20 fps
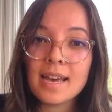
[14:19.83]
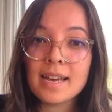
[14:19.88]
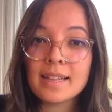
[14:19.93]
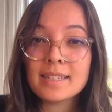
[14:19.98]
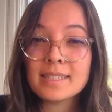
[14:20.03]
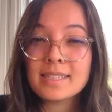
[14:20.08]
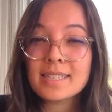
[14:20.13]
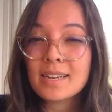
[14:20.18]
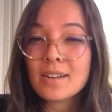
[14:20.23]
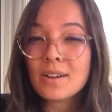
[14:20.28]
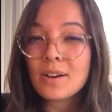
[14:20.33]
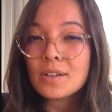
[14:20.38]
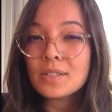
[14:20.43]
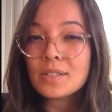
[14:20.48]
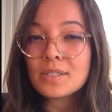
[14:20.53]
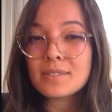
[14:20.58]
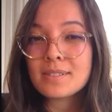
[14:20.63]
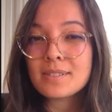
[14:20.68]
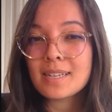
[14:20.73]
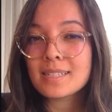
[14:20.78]
And the data
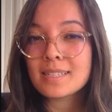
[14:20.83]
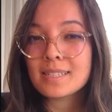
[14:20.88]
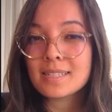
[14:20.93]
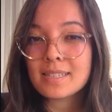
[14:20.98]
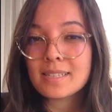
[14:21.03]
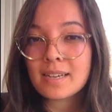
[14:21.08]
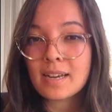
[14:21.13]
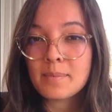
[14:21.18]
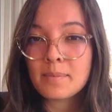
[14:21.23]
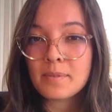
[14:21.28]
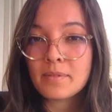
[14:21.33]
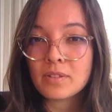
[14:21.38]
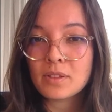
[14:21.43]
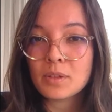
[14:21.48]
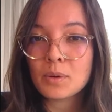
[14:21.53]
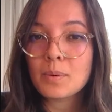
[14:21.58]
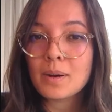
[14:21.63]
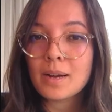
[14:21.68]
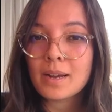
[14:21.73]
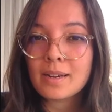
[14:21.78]
also tended to come over
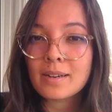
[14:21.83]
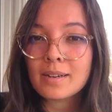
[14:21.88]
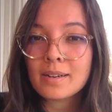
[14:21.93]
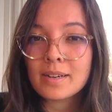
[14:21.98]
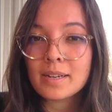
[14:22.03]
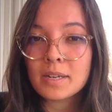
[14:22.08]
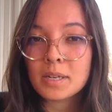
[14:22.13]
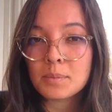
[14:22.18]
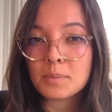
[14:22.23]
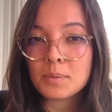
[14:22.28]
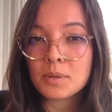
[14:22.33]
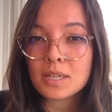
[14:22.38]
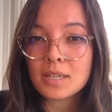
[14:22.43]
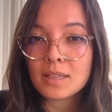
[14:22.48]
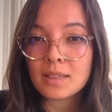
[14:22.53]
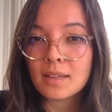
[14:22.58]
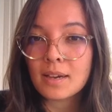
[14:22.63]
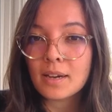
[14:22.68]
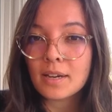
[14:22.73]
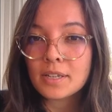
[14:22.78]
the wire in a
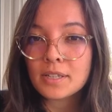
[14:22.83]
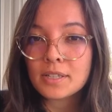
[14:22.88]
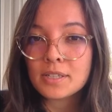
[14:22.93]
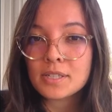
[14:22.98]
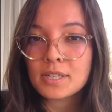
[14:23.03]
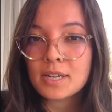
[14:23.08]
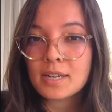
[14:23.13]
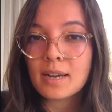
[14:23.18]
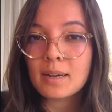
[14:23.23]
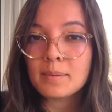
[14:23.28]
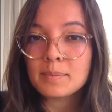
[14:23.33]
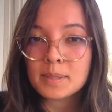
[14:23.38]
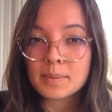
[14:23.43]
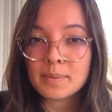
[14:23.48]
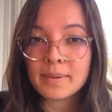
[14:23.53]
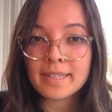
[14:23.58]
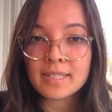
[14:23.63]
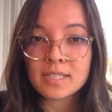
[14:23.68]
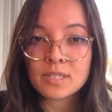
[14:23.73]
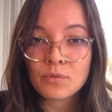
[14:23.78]
pretty large,
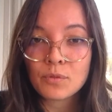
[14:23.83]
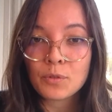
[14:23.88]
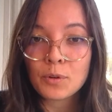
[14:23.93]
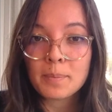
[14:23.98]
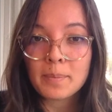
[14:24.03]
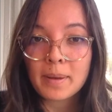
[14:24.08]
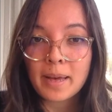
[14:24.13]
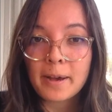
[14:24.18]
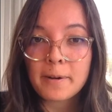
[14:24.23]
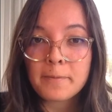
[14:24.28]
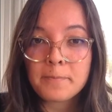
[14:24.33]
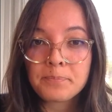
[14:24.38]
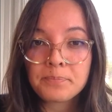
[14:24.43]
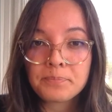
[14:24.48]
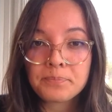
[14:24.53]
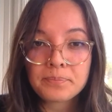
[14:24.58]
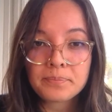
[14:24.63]
unoptimized format.